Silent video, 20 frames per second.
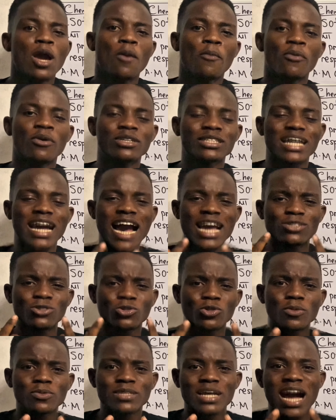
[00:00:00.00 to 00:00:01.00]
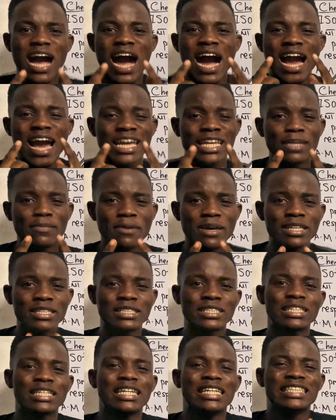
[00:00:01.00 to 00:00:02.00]
But isotopes are
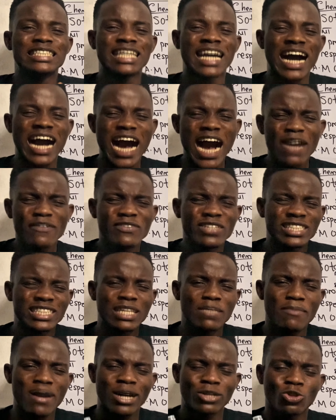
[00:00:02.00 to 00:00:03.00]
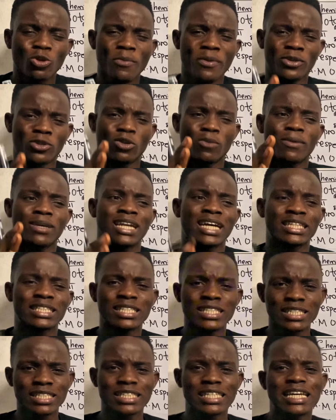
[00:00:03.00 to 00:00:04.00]
elements that have the same atomic number. That
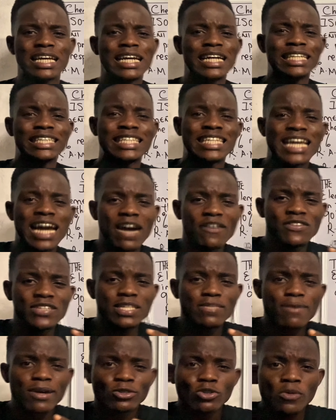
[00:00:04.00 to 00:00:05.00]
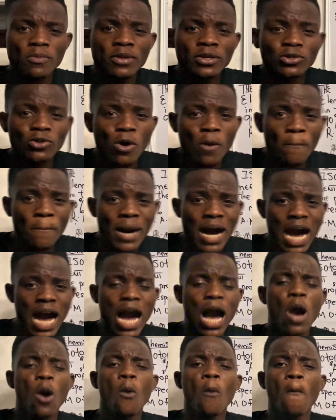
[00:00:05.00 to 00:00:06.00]
is, they have the same atomic
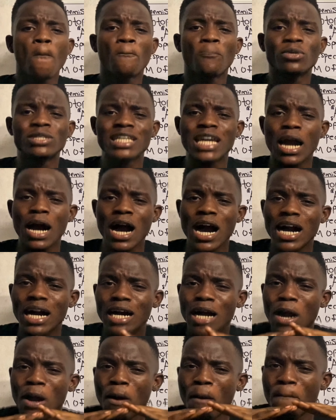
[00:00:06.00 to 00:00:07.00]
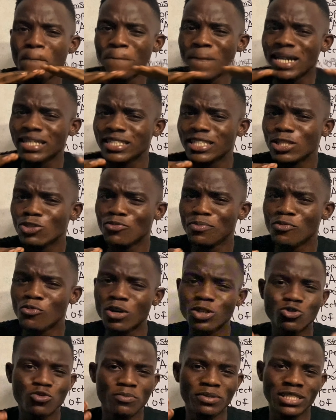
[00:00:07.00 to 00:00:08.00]
number, but their masses will be
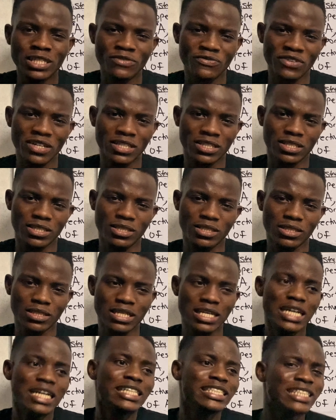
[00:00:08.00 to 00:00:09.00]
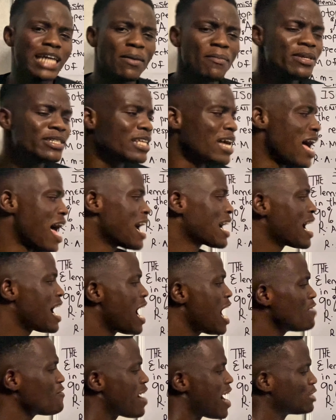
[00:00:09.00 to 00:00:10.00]
what? Will be different. That means that I can
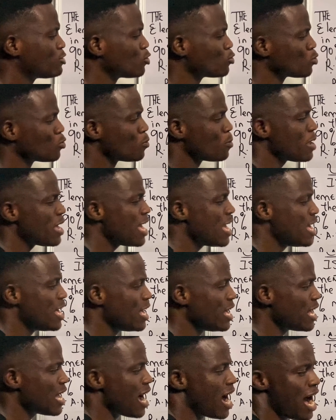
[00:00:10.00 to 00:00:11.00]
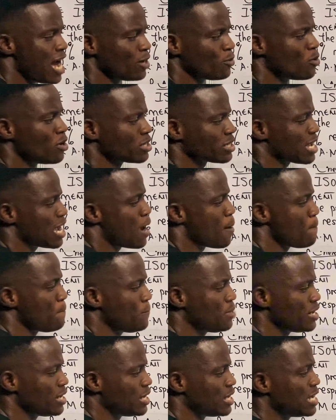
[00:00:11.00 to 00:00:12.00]
have isotope A and what? And
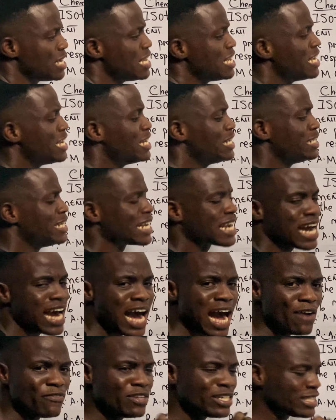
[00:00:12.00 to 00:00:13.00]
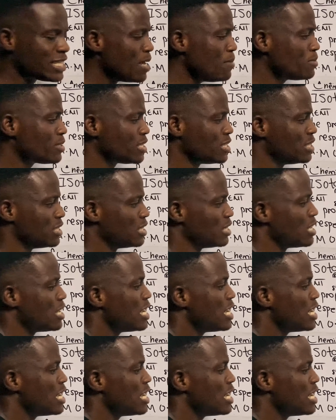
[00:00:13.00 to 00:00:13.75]
B. They can have the same thing.